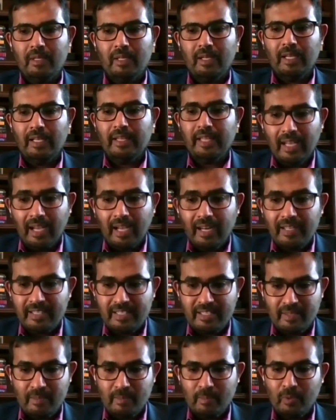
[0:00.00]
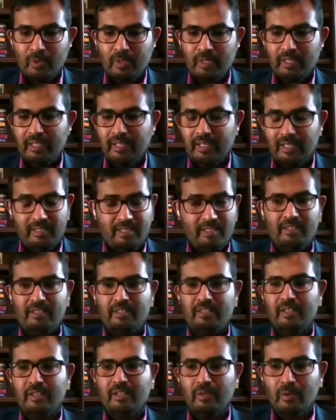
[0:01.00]
I think art is important. Art is
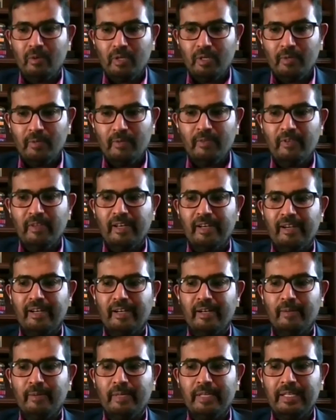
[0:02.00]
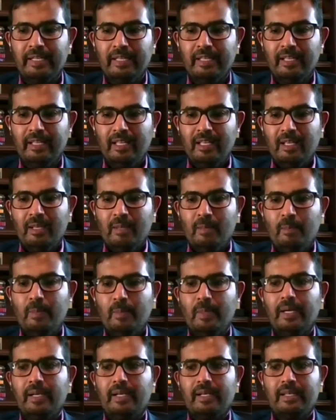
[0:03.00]
still going to be very relevant,
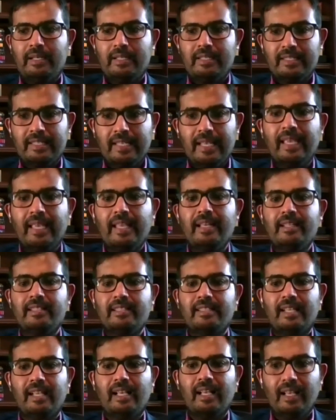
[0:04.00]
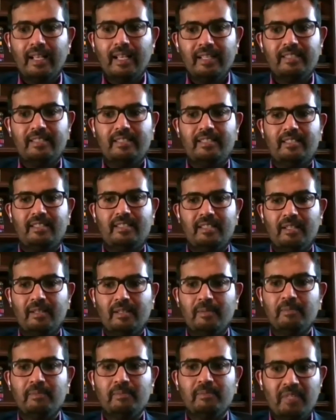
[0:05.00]
but science has
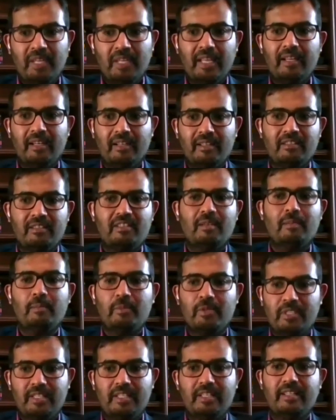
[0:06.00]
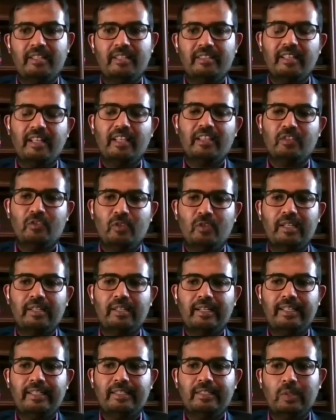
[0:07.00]
taken some precedence as well,
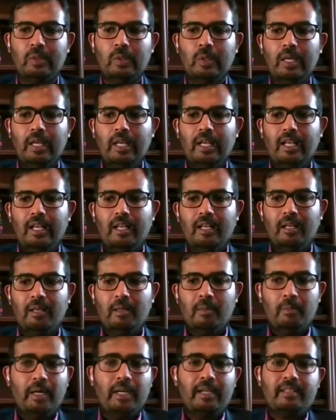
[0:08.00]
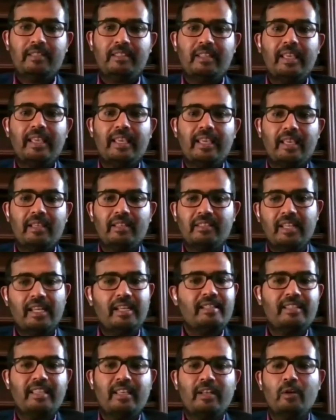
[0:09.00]
right? So, but
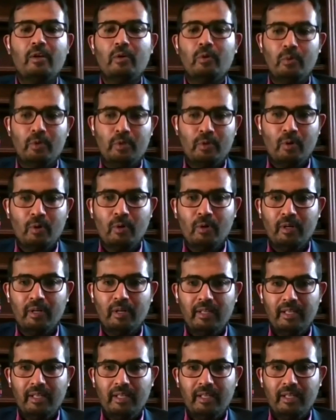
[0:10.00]
science cannot do it all.